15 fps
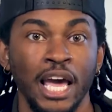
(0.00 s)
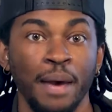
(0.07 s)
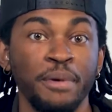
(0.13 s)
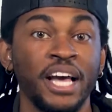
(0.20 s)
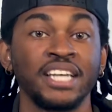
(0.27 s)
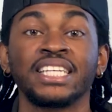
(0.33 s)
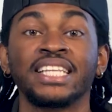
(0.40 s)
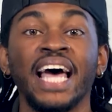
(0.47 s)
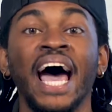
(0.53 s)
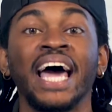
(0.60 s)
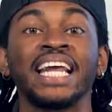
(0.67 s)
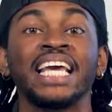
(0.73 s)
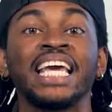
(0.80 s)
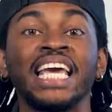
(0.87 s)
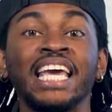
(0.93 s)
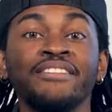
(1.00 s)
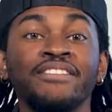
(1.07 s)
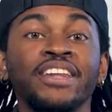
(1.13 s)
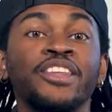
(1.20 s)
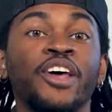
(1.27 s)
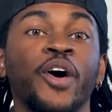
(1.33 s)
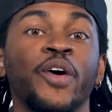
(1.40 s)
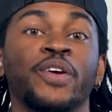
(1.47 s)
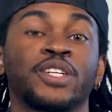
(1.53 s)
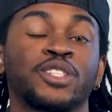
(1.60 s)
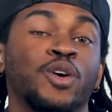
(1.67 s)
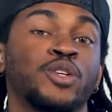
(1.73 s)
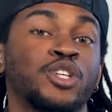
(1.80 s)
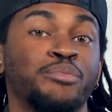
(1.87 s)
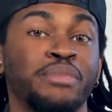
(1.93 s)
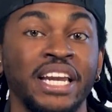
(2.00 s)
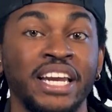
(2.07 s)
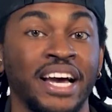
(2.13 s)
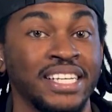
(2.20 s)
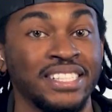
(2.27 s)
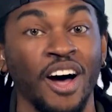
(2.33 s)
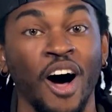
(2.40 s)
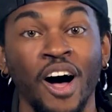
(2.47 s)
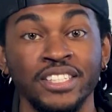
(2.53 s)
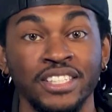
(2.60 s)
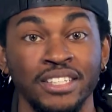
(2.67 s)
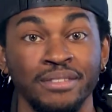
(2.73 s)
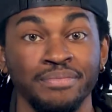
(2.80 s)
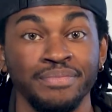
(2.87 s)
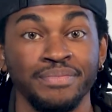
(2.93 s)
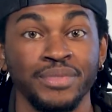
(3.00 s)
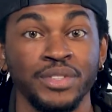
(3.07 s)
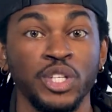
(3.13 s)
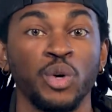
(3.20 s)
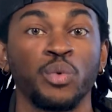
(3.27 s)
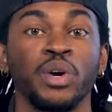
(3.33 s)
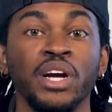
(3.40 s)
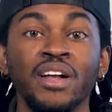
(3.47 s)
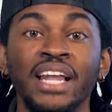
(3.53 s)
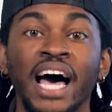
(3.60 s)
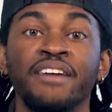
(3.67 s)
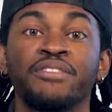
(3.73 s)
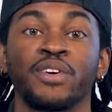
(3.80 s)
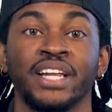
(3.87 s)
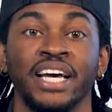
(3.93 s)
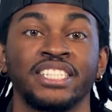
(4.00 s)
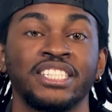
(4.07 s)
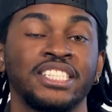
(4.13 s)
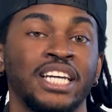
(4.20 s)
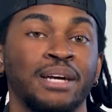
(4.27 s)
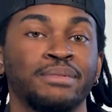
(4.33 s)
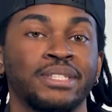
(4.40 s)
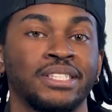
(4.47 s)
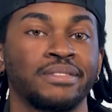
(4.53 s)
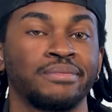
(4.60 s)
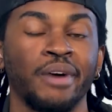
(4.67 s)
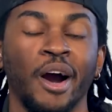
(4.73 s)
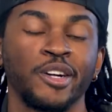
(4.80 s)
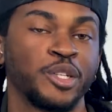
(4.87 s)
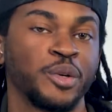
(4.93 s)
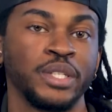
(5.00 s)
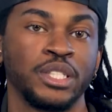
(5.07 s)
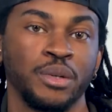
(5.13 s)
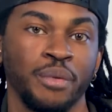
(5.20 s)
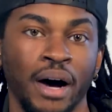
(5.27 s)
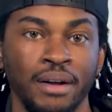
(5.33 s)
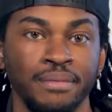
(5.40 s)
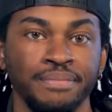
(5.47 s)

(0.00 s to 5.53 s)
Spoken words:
And because of that, even though your social media is awesome, your real-life relationships aren't doing too well.